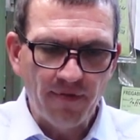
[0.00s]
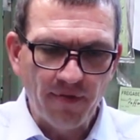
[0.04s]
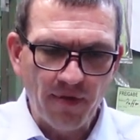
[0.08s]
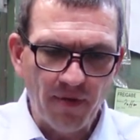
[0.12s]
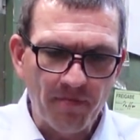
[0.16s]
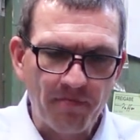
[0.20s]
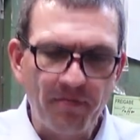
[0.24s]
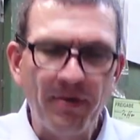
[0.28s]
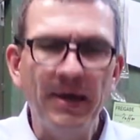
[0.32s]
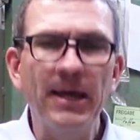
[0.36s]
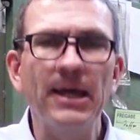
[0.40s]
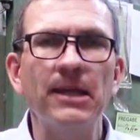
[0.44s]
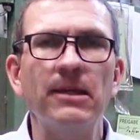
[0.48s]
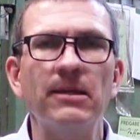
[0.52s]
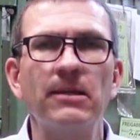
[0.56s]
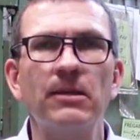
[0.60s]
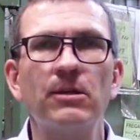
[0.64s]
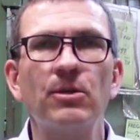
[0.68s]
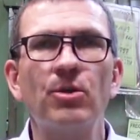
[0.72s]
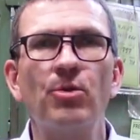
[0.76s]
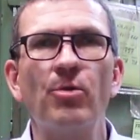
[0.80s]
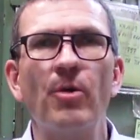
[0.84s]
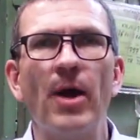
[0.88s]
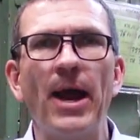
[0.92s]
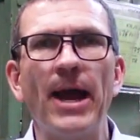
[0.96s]
the pin
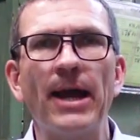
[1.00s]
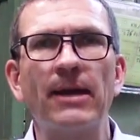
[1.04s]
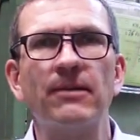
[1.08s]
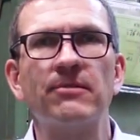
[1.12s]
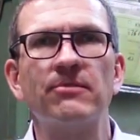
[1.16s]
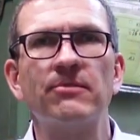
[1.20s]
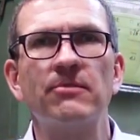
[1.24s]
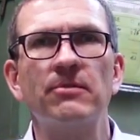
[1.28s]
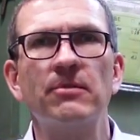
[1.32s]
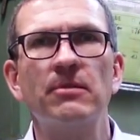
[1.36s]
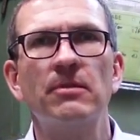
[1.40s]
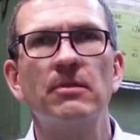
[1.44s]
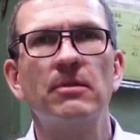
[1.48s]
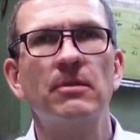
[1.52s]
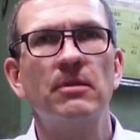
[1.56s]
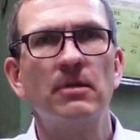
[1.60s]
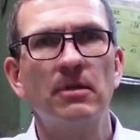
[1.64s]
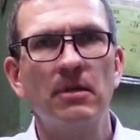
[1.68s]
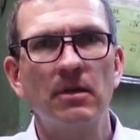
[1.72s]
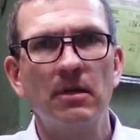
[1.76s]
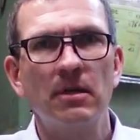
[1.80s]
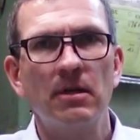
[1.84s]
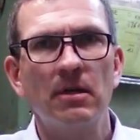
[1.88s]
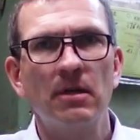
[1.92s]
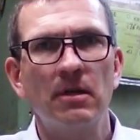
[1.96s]
cracks
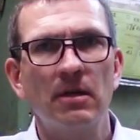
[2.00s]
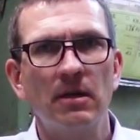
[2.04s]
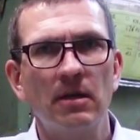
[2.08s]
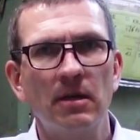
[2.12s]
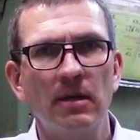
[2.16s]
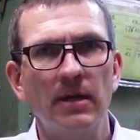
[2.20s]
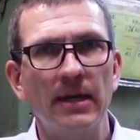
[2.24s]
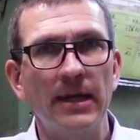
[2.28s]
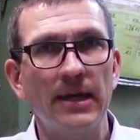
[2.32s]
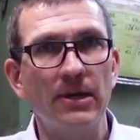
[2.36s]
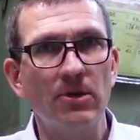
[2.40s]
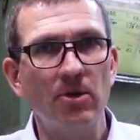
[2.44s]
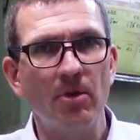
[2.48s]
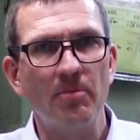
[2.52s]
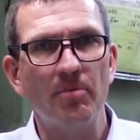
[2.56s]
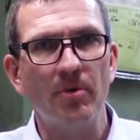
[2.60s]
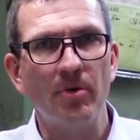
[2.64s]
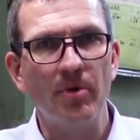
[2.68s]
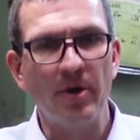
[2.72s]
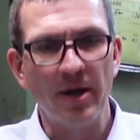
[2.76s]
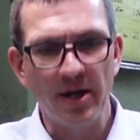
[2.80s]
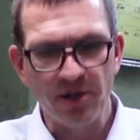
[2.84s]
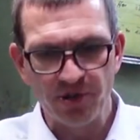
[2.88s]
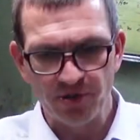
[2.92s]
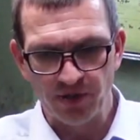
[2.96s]
in
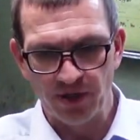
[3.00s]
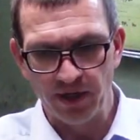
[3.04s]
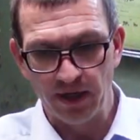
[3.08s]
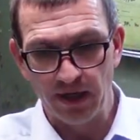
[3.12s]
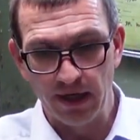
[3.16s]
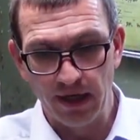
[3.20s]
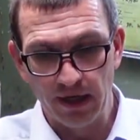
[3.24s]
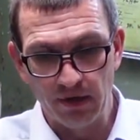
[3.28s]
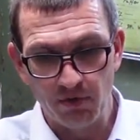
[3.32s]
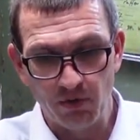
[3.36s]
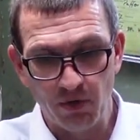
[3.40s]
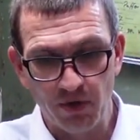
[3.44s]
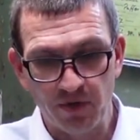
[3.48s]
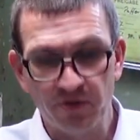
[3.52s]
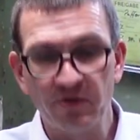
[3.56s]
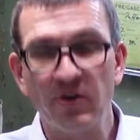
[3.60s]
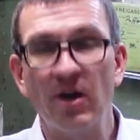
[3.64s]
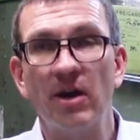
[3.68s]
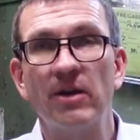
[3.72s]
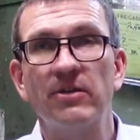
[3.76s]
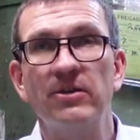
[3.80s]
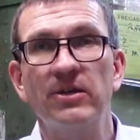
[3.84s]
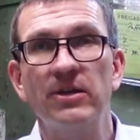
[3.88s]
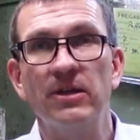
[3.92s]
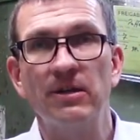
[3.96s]
operation, it will
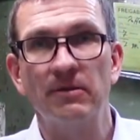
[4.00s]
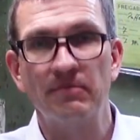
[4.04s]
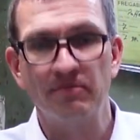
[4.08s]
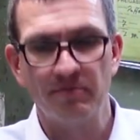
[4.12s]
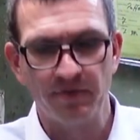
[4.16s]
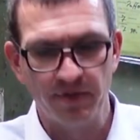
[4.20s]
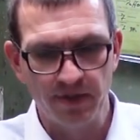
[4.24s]
start here